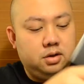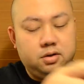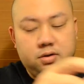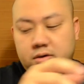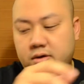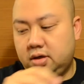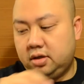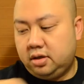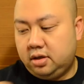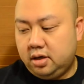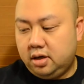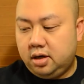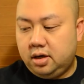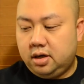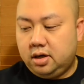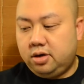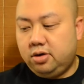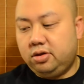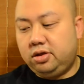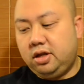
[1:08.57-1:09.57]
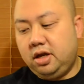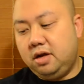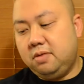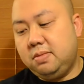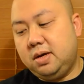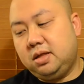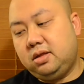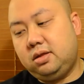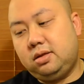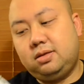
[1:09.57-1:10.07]
Right there. The good thing
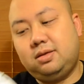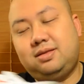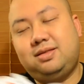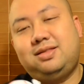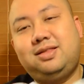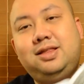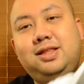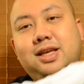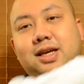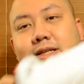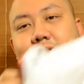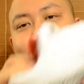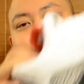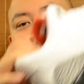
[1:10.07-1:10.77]
about this